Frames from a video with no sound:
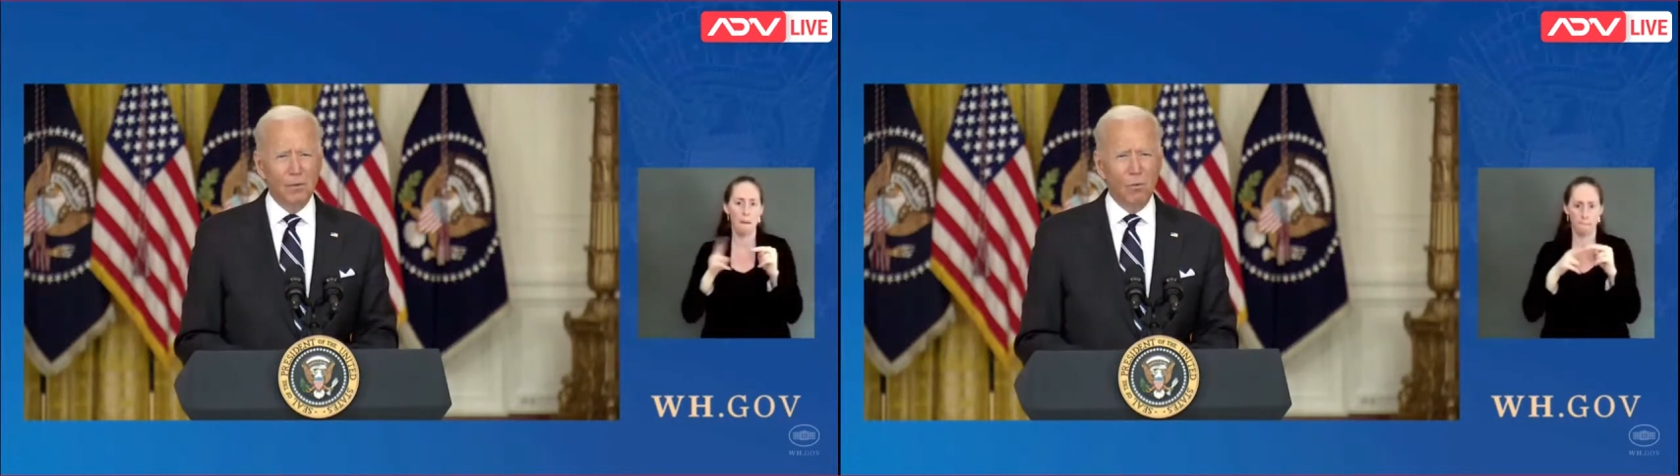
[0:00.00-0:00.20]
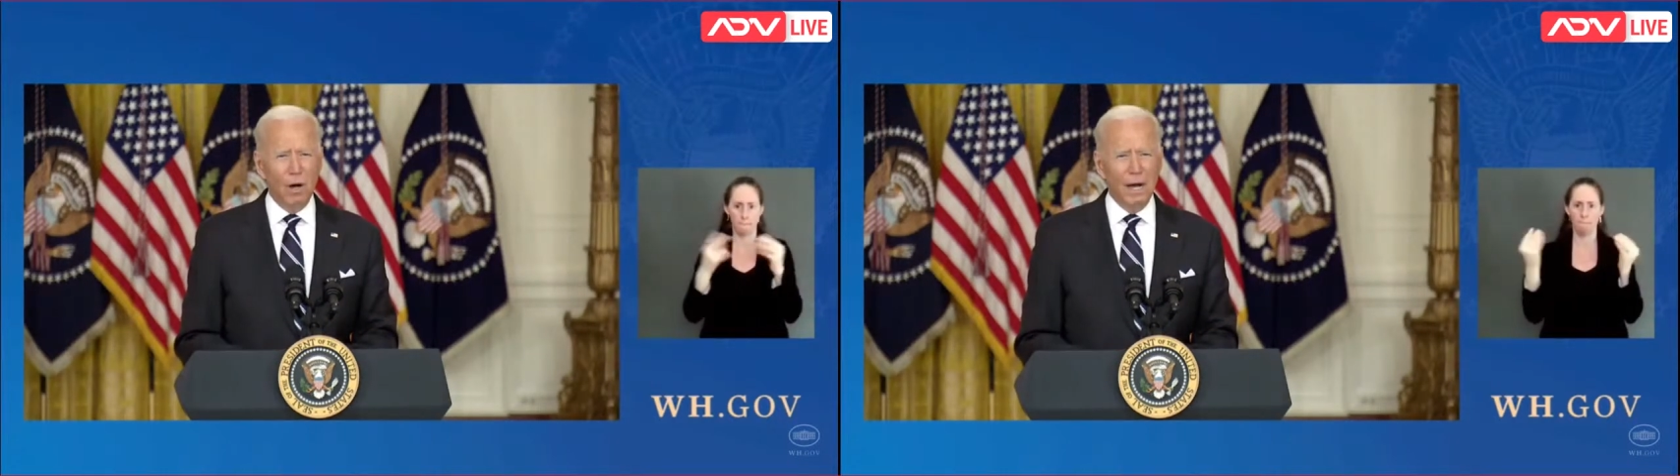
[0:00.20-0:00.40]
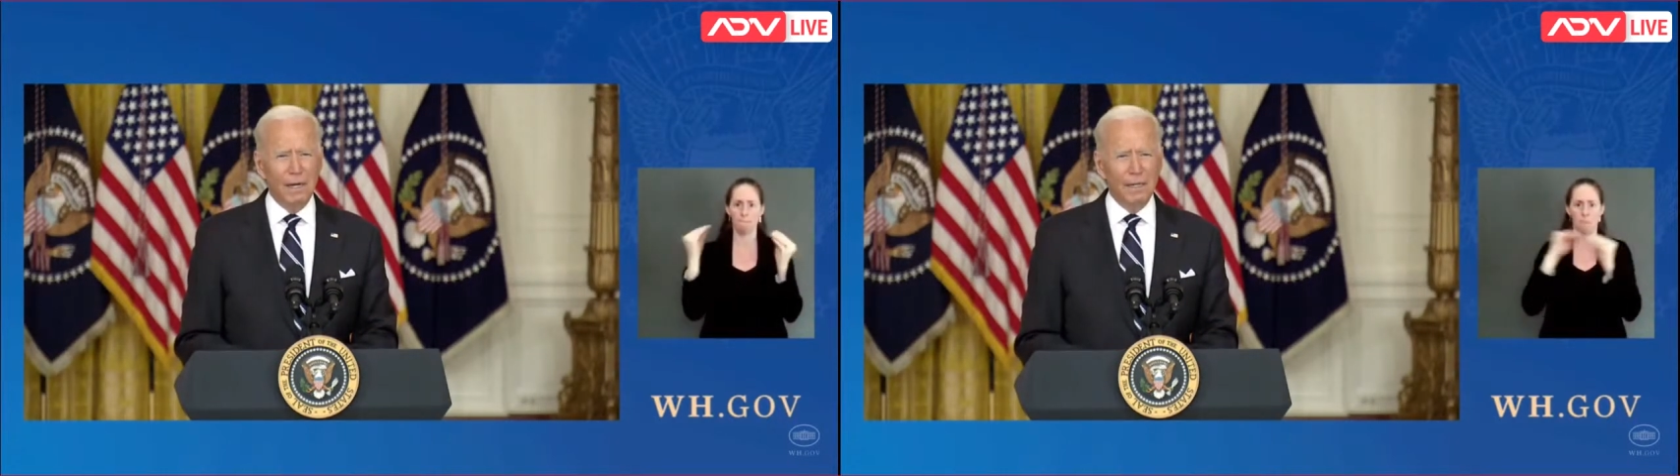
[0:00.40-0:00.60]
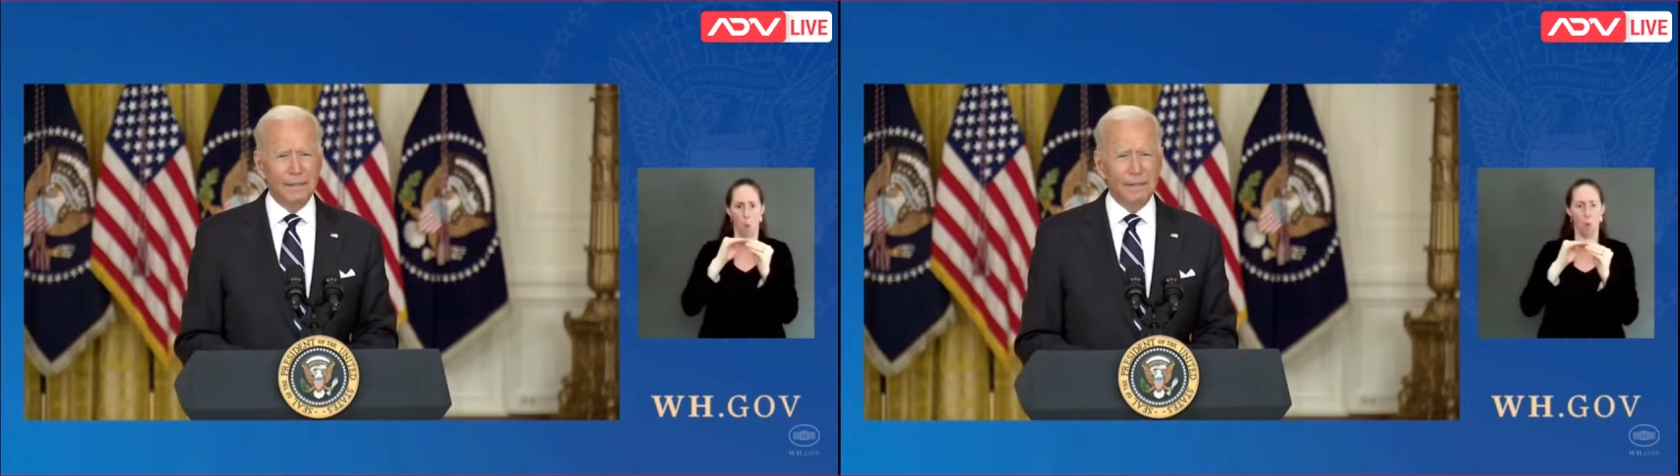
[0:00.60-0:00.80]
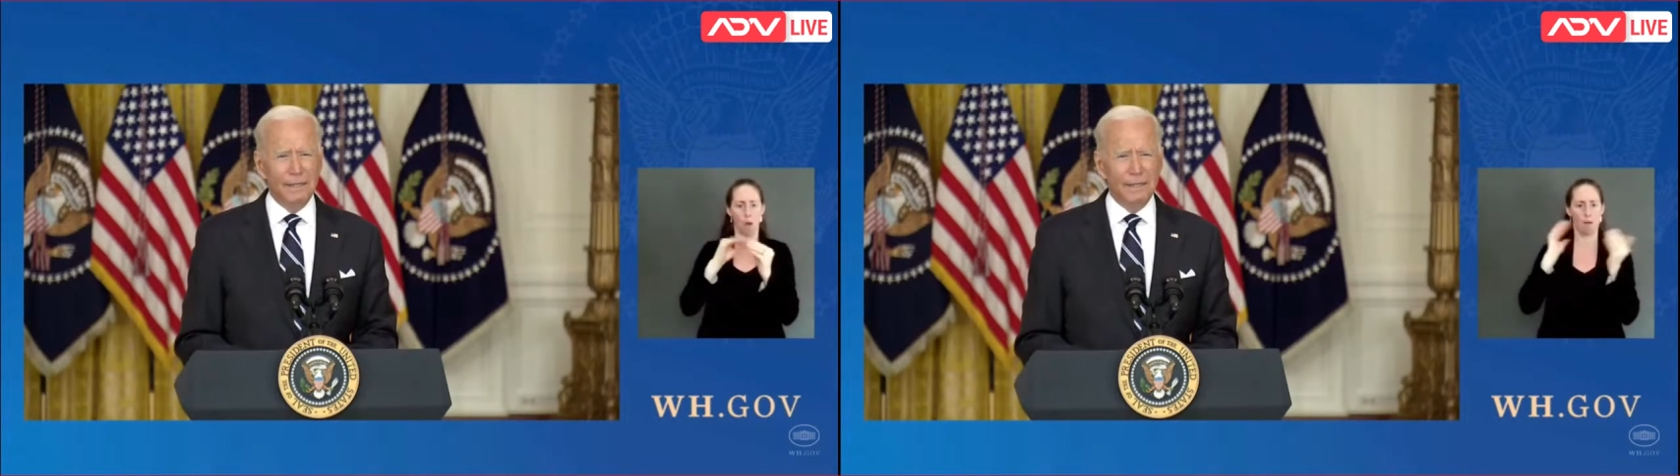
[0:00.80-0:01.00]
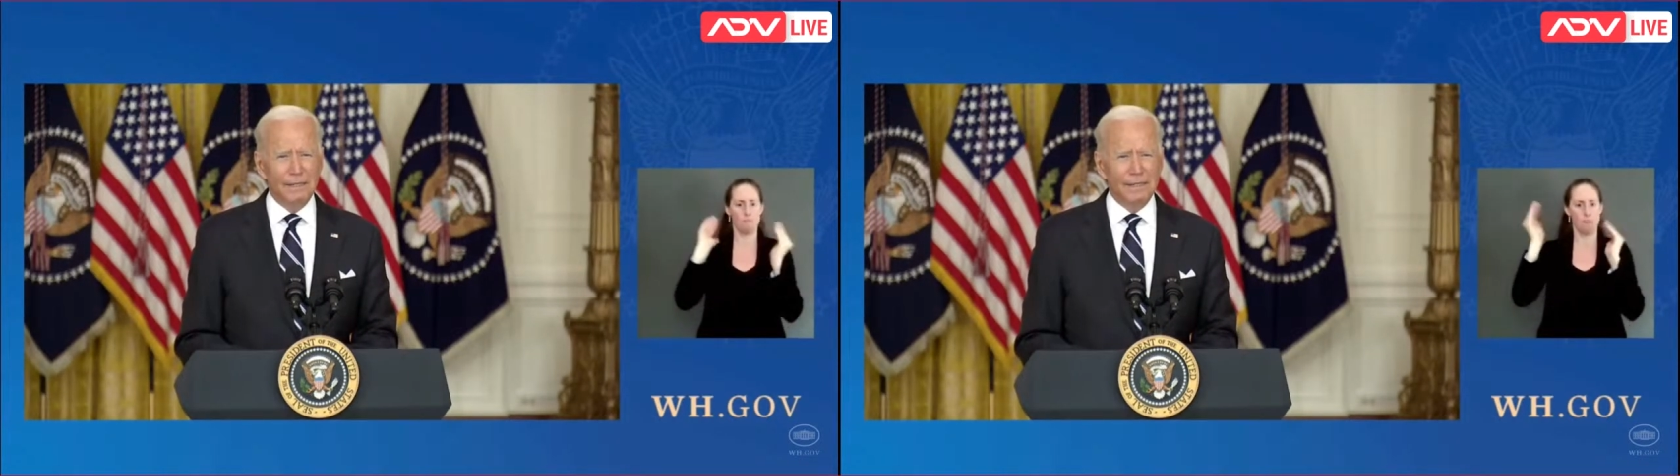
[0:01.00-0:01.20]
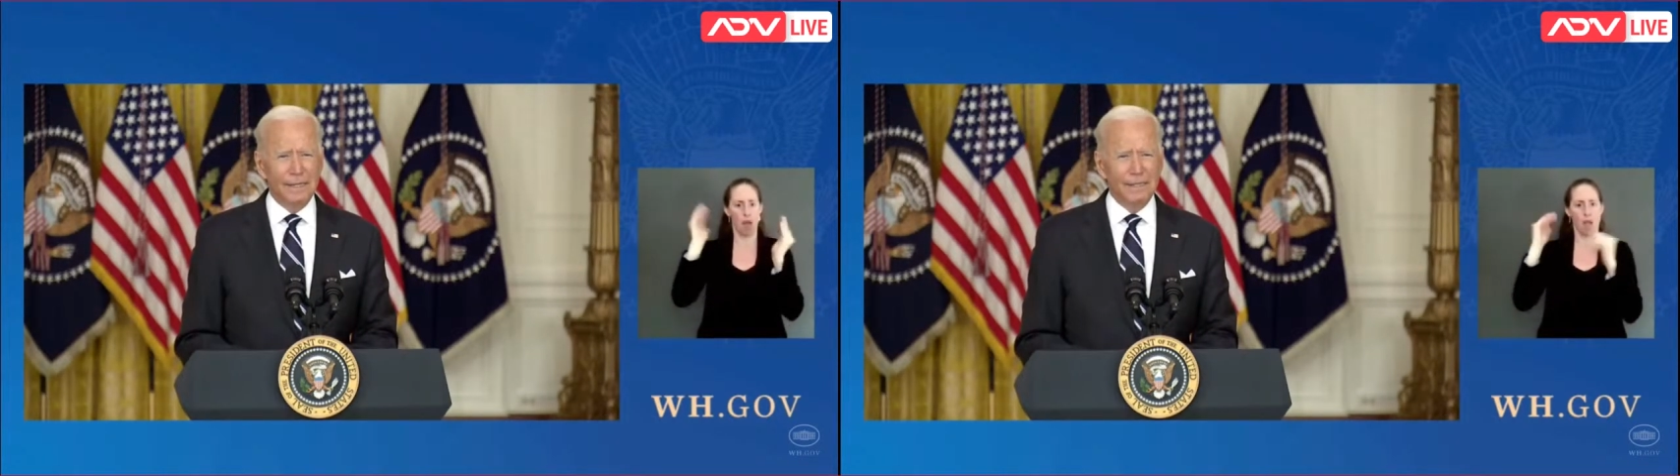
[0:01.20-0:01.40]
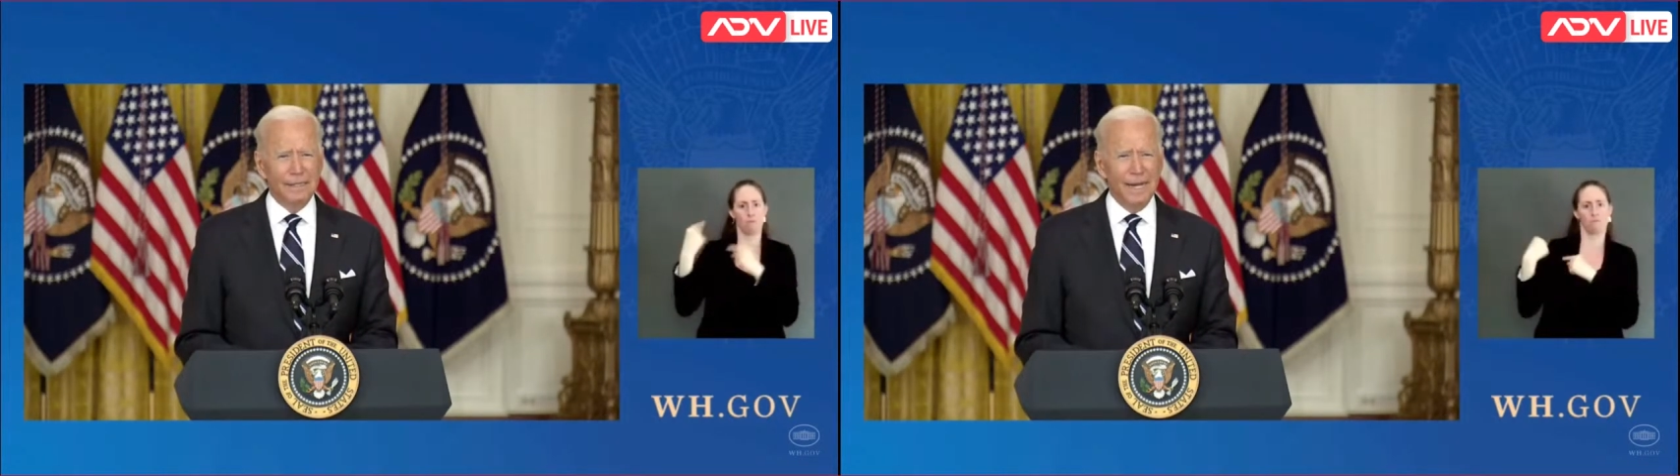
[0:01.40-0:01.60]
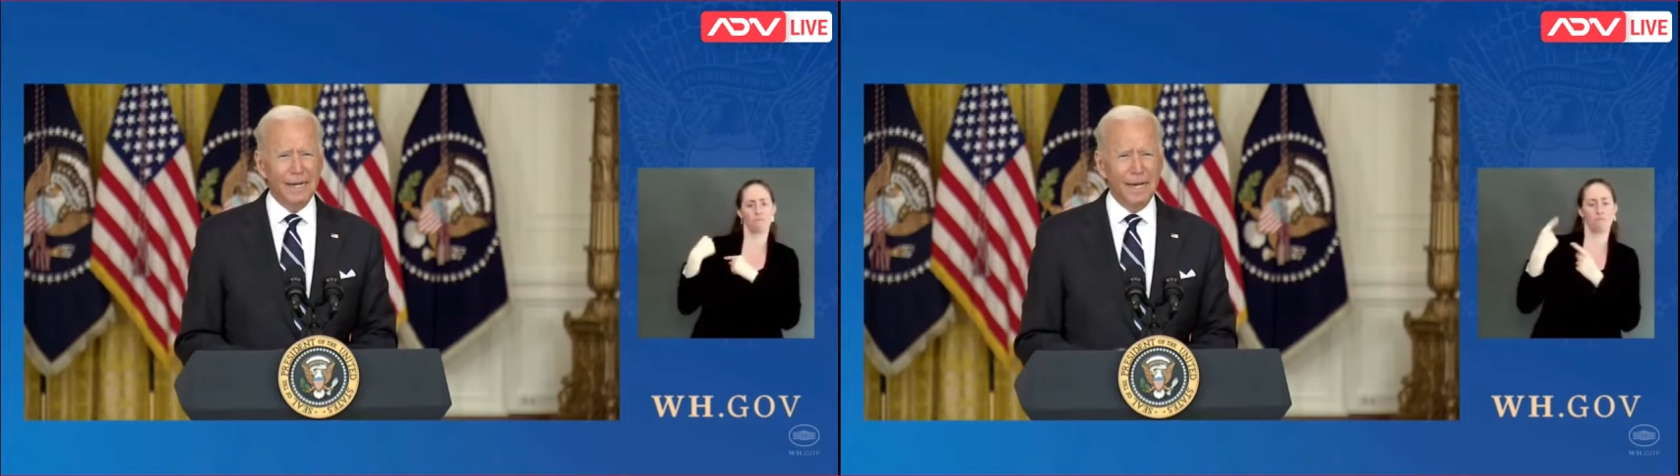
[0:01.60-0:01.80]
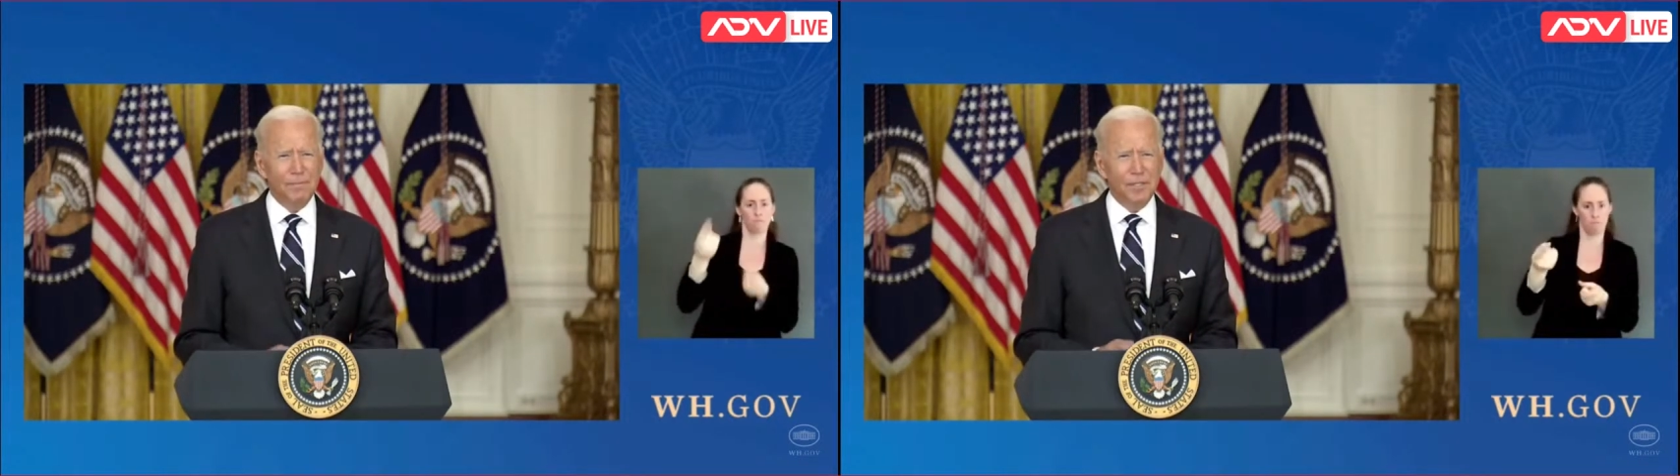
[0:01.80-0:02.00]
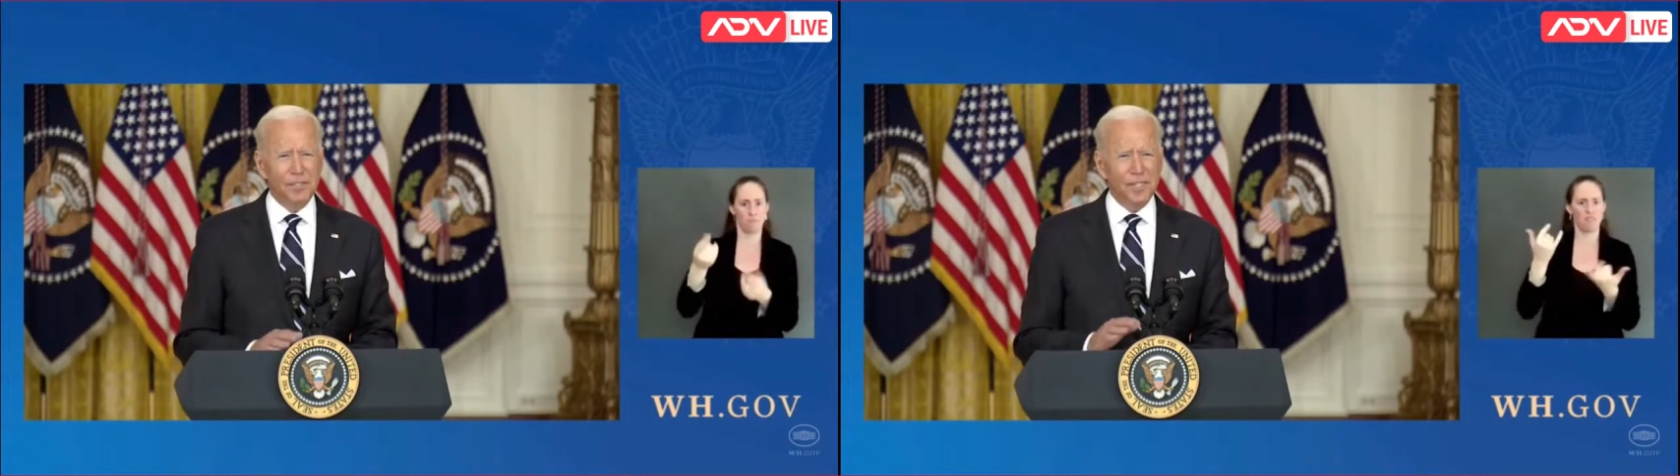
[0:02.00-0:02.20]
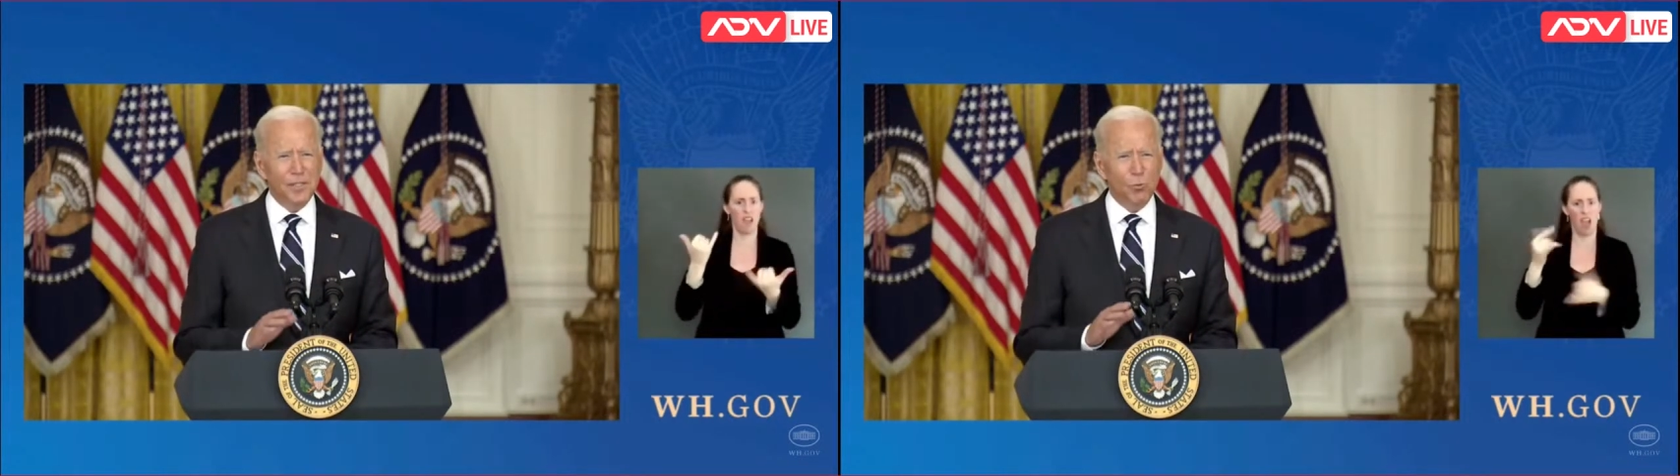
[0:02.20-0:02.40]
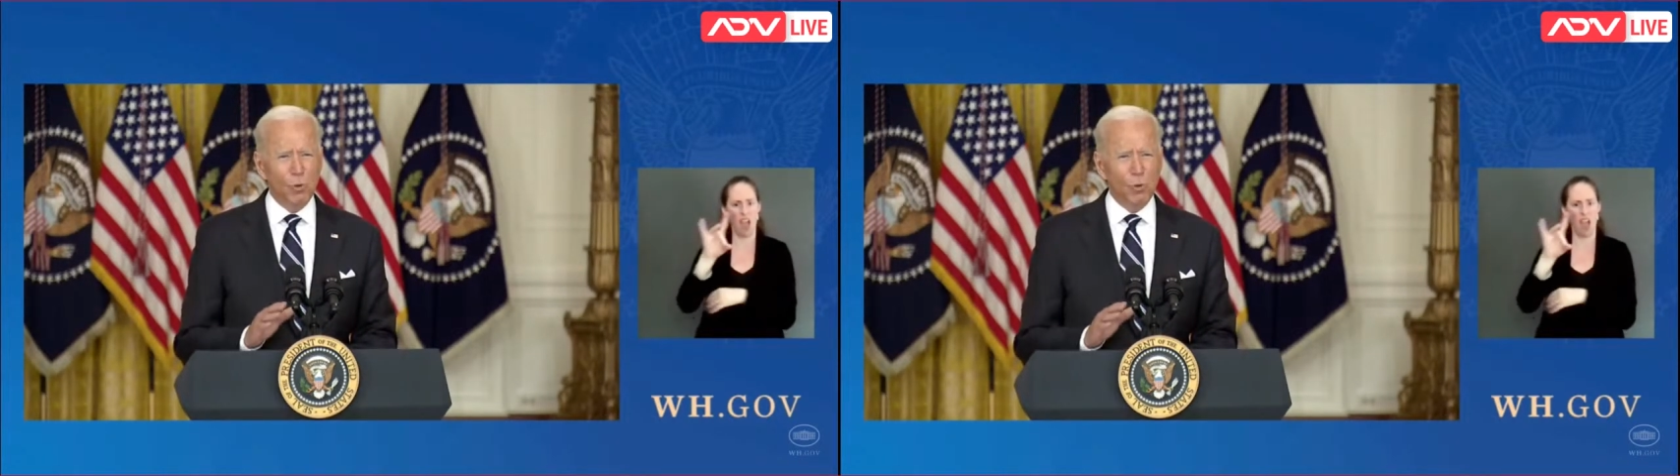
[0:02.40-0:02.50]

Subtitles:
While it can take up to 6